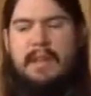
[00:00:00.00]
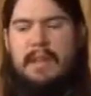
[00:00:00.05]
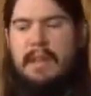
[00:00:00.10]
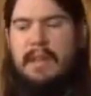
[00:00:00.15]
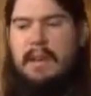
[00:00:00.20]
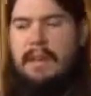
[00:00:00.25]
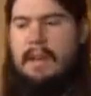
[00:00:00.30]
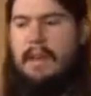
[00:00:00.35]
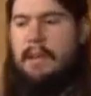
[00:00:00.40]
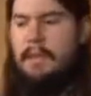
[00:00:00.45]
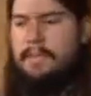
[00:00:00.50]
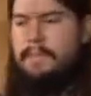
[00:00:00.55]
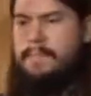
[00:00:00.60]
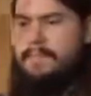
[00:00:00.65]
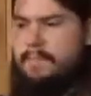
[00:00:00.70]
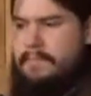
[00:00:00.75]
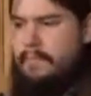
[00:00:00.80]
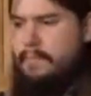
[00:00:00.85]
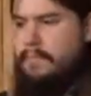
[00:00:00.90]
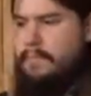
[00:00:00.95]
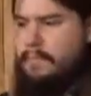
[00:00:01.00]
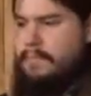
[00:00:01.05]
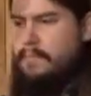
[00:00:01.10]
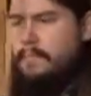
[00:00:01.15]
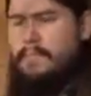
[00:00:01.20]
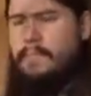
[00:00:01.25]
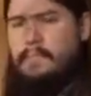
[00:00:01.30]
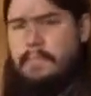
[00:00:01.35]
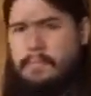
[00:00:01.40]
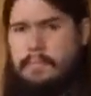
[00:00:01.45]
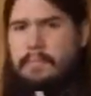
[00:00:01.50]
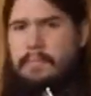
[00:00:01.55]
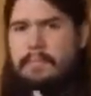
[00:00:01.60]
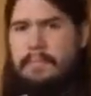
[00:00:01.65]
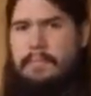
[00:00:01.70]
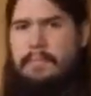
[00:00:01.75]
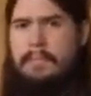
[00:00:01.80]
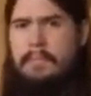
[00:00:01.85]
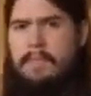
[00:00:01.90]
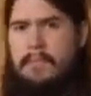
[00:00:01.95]
Now,
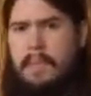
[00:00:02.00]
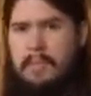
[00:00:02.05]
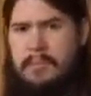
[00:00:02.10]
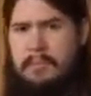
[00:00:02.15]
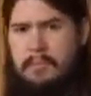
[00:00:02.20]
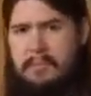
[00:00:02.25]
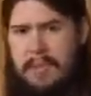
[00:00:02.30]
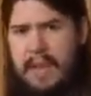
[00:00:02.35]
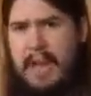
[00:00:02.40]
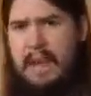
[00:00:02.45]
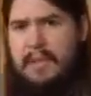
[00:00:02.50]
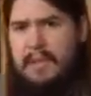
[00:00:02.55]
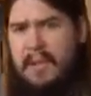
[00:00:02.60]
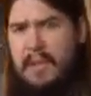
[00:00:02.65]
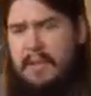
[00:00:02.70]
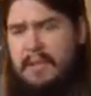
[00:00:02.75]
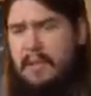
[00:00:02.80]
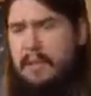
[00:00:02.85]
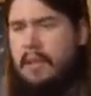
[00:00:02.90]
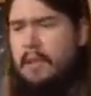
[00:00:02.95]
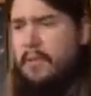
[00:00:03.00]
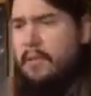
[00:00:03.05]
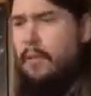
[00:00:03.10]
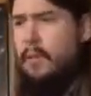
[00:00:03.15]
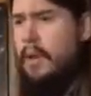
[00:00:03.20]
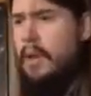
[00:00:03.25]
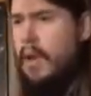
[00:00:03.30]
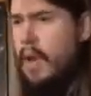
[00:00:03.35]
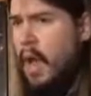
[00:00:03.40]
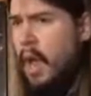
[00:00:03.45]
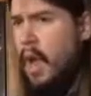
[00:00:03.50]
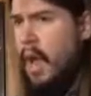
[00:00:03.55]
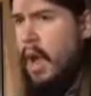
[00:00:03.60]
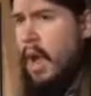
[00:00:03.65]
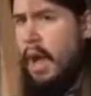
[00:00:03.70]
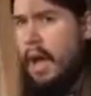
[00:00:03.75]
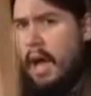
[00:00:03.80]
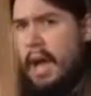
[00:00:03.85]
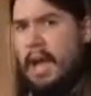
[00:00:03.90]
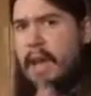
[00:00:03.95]
there's some caveats on this one.
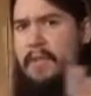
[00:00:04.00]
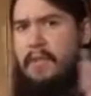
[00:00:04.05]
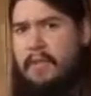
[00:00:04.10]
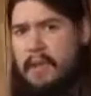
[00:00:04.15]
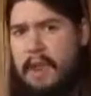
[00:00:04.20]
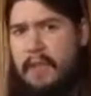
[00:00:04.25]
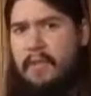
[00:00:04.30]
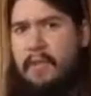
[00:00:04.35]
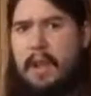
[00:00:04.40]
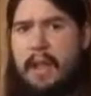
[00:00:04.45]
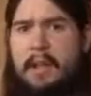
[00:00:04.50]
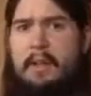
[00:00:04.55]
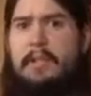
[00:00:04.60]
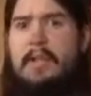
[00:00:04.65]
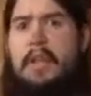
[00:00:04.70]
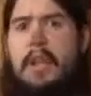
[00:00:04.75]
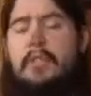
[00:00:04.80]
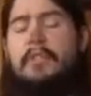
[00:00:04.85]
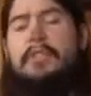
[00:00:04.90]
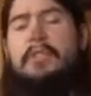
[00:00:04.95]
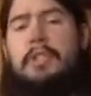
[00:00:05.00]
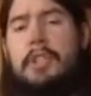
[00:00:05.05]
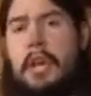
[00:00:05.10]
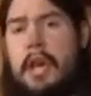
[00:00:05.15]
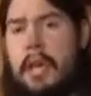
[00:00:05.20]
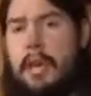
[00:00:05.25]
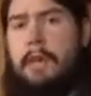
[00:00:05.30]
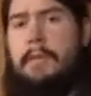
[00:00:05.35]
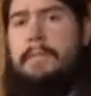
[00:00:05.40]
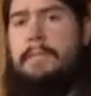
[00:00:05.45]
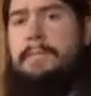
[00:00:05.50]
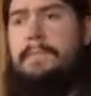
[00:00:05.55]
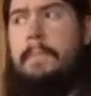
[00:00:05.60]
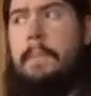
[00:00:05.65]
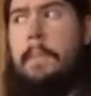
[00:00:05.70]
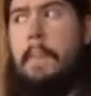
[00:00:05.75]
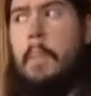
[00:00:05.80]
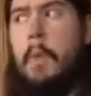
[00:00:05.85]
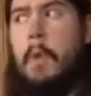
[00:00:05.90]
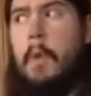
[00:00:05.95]
I have never held another Jian,
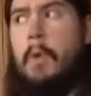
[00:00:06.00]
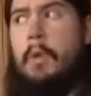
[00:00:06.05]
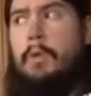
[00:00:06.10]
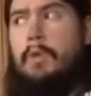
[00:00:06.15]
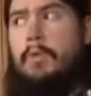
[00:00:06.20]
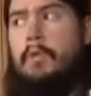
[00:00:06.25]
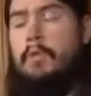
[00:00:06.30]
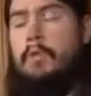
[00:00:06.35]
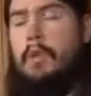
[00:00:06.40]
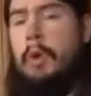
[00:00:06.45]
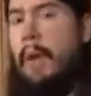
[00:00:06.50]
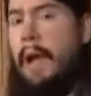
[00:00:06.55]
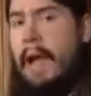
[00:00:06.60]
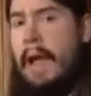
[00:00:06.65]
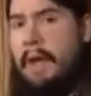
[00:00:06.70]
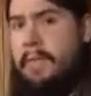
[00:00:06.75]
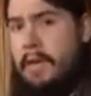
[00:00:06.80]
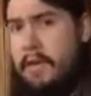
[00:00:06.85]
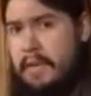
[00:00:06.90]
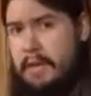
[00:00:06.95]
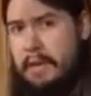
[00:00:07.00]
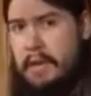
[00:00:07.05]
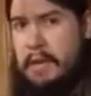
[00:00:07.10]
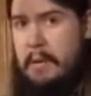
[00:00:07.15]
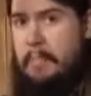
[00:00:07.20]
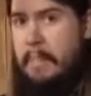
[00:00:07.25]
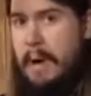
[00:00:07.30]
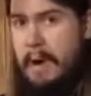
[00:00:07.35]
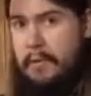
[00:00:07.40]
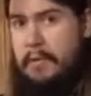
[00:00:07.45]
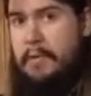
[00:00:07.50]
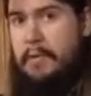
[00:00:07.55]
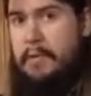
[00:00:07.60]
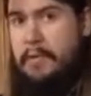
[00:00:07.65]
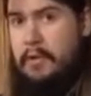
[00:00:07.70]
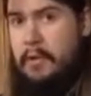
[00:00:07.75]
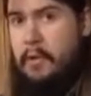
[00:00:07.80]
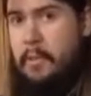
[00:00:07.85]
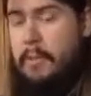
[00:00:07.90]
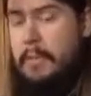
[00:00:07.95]
so I have nothing to compare this
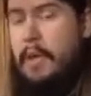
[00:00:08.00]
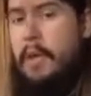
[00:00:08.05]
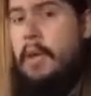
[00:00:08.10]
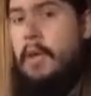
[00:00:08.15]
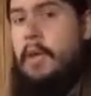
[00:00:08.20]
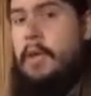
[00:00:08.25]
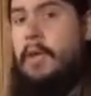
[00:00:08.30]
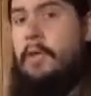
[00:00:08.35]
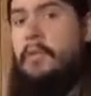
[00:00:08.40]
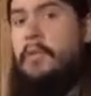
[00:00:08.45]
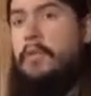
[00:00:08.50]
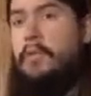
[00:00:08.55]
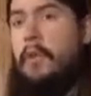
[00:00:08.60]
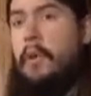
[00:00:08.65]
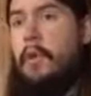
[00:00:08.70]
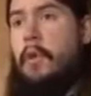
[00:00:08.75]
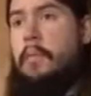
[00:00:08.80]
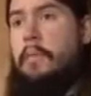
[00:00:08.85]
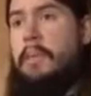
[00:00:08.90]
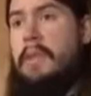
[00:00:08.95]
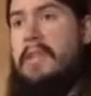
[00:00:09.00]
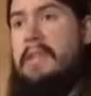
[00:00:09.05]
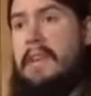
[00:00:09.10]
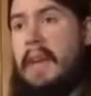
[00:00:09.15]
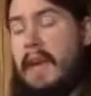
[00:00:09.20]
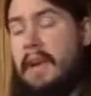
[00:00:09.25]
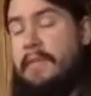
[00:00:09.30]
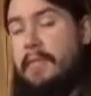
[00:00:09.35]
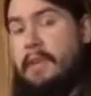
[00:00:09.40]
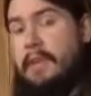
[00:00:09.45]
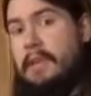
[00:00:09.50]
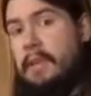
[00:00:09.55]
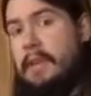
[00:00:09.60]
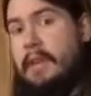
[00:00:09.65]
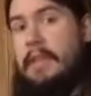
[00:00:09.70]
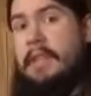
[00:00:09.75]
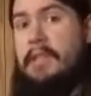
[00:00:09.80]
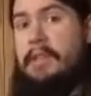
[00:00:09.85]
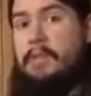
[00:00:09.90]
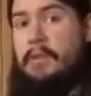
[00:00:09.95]
to. So please, everything
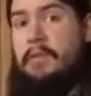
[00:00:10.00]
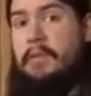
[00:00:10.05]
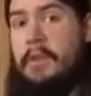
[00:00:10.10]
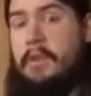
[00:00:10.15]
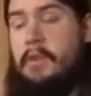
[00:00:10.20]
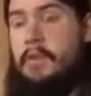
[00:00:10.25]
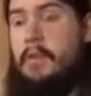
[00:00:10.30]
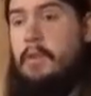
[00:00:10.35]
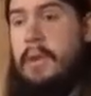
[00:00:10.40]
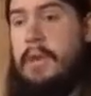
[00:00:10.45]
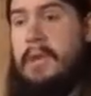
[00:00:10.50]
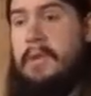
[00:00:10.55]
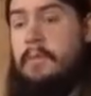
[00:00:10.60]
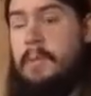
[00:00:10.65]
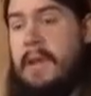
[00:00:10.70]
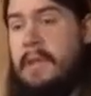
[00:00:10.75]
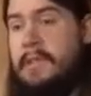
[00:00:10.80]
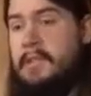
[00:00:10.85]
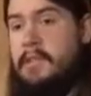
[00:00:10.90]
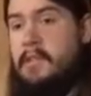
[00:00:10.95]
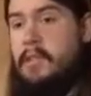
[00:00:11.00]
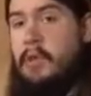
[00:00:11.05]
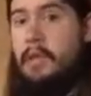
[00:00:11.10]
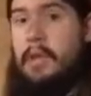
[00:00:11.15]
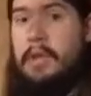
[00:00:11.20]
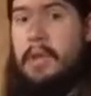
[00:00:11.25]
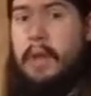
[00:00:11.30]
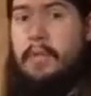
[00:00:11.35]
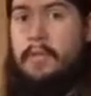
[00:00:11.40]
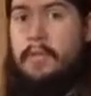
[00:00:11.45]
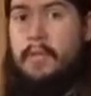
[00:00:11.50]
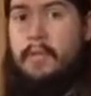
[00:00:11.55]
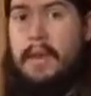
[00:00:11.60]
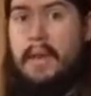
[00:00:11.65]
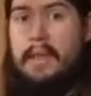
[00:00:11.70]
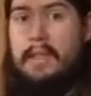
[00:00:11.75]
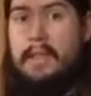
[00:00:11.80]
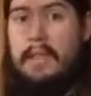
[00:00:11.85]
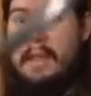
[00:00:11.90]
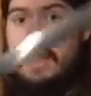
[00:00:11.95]
in this review is based solely off of the
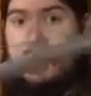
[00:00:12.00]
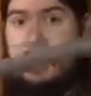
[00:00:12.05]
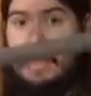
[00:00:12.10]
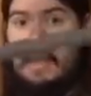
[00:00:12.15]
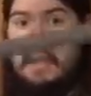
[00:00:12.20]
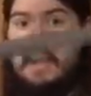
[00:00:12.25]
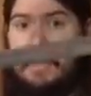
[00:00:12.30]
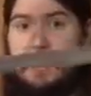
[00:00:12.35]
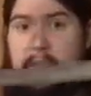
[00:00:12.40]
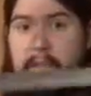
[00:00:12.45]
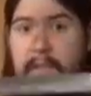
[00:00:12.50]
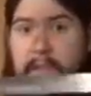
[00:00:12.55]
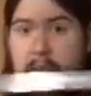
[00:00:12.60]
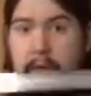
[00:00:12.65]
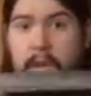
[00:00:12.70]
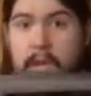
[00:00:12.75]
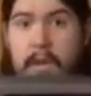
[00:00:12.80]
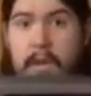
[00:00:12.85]
fact that this